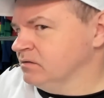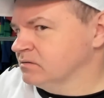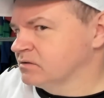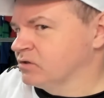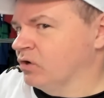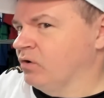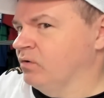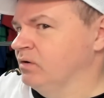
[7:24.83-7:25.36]

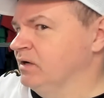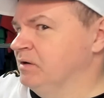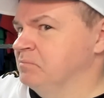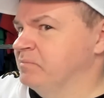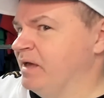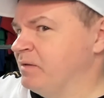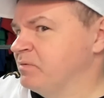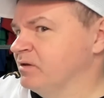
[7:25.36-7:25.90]
So
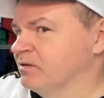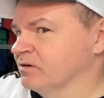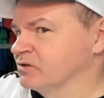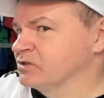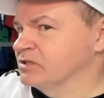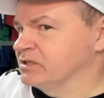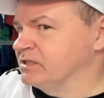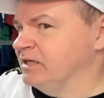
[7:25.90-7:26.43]
maybe
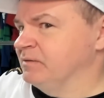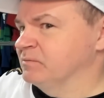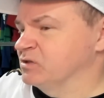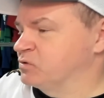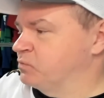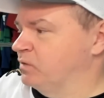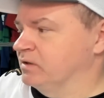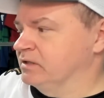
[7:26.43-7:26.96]
there's a team
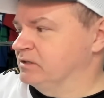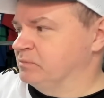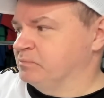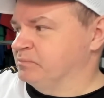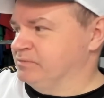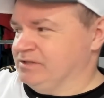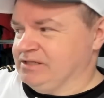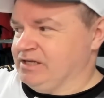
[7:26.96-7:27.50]
that's willing
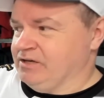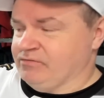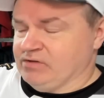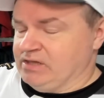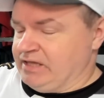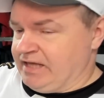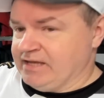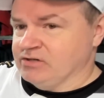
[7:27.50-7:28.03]
to give a
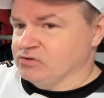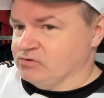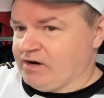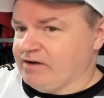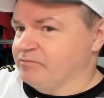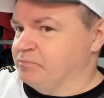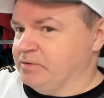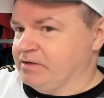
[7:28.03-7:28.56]
late
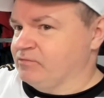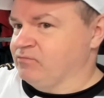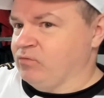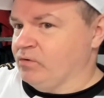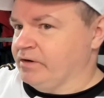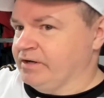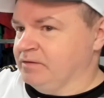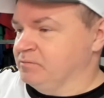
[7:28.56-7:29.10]
draft pick
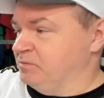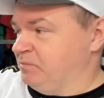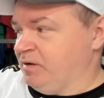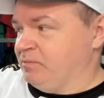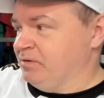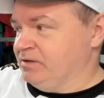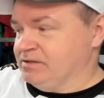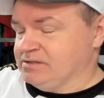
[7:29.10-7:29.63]
for him, and
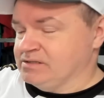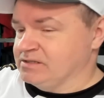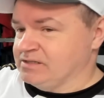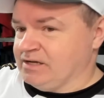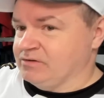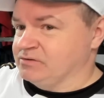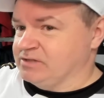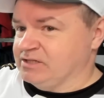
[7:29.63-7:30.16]
maybe this is
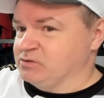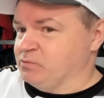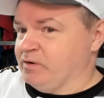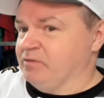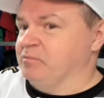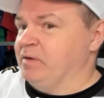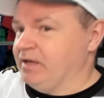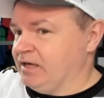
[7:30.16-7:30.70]
San Jose's way
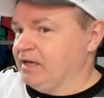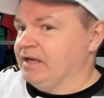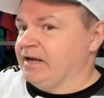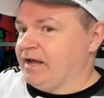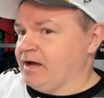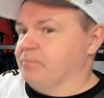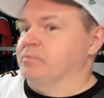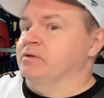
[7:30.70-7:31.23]
of making it
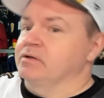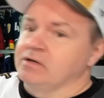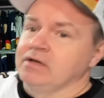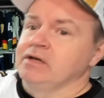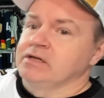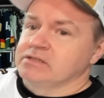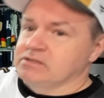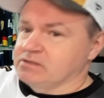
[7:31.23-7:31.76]
happen.
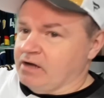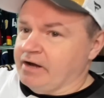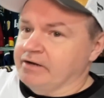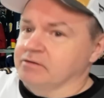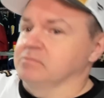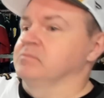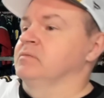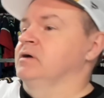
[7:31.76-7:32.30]
Sign
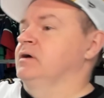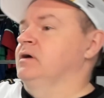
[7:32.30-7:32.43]
him.